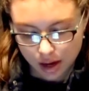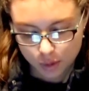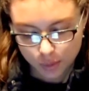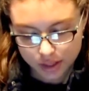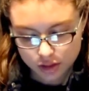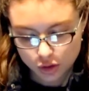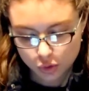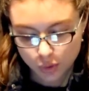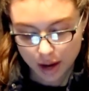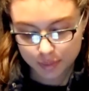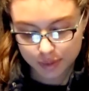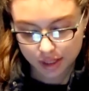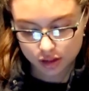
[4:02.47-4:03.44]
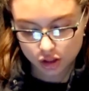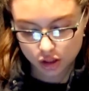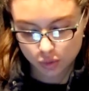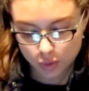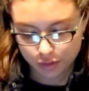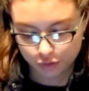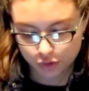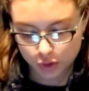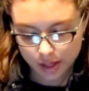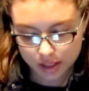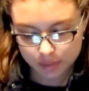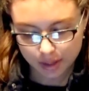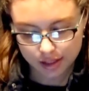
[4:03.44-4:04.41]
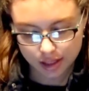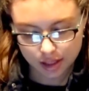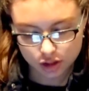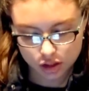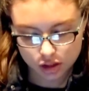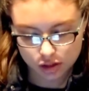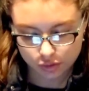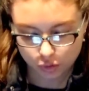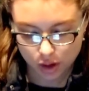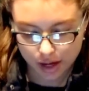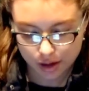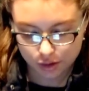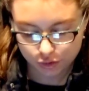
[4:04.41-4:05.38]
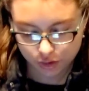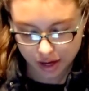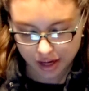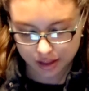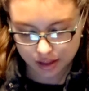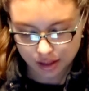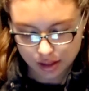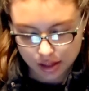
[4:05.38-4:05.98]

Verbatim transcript: I went to the rap session with few expectations of what I would find.